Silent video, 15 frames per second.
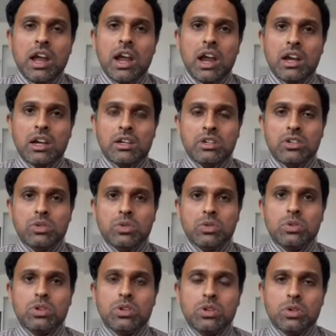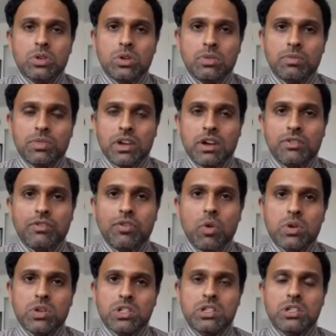and to
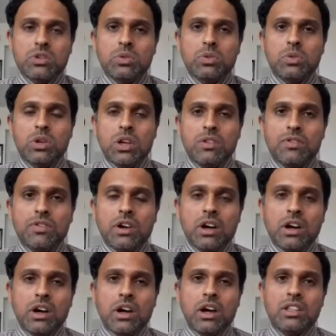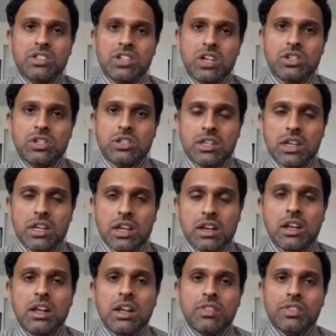force it to give concessions, and
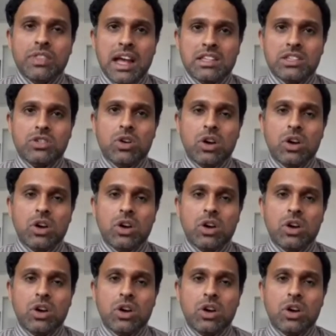that's